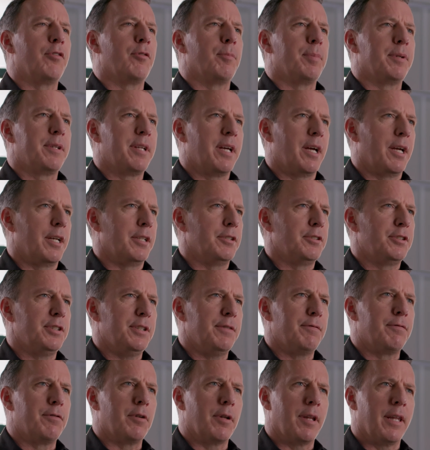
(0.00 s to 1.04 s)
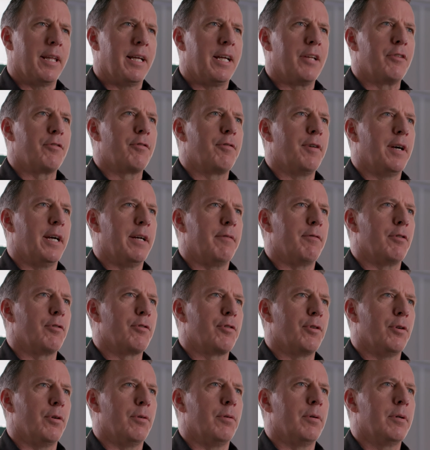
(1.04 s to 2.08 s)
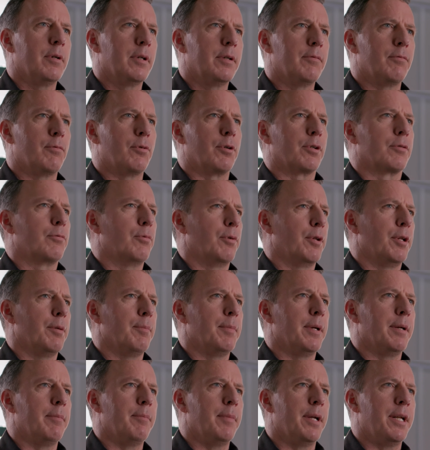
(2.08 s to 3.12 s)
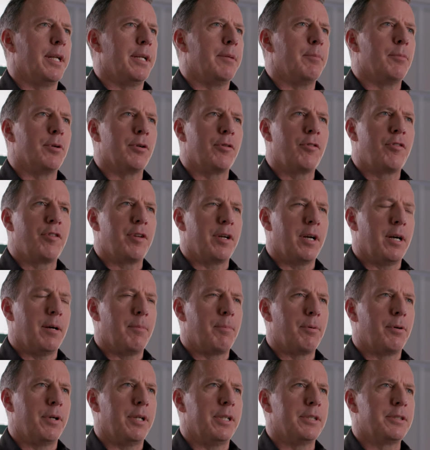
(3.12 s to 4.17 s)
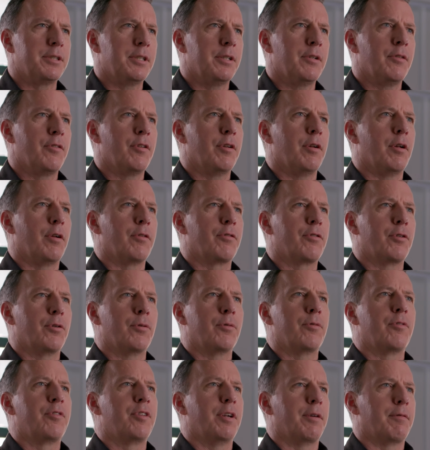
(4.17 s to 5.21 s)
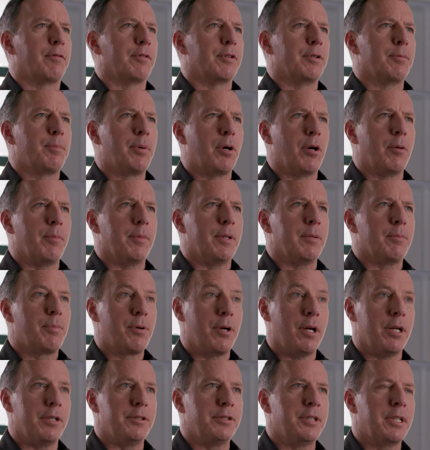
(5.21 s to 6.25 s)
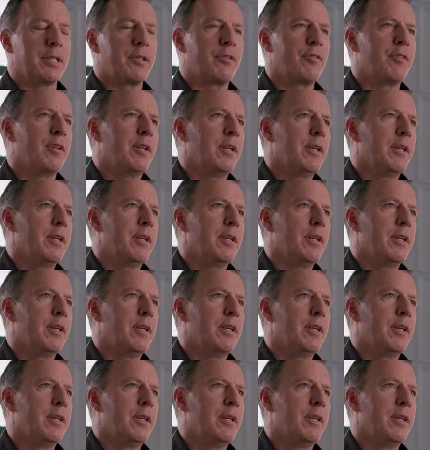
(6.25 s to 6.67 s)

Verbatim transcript: as a battalion chief for the last five or so. I've worked with him at many emergency operations and also several department projects,